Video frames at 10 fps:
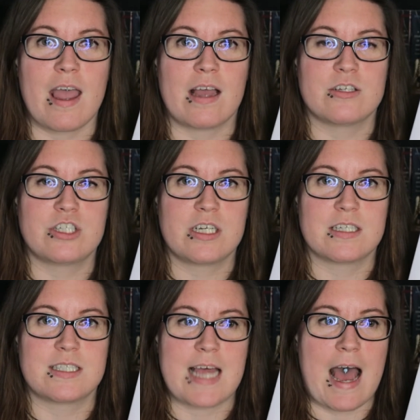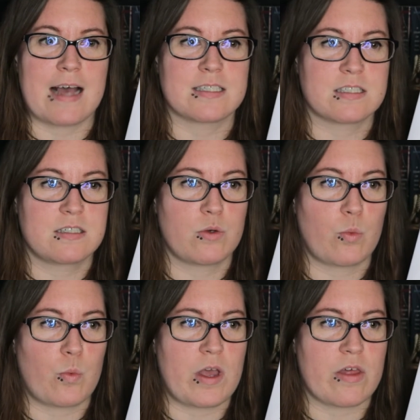and she is tasked
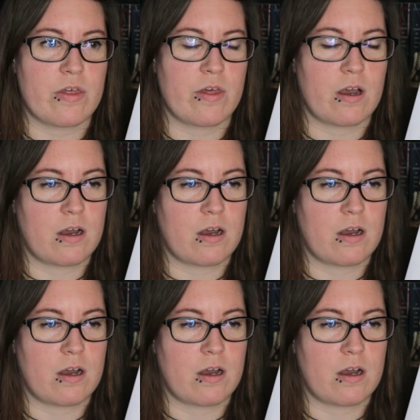with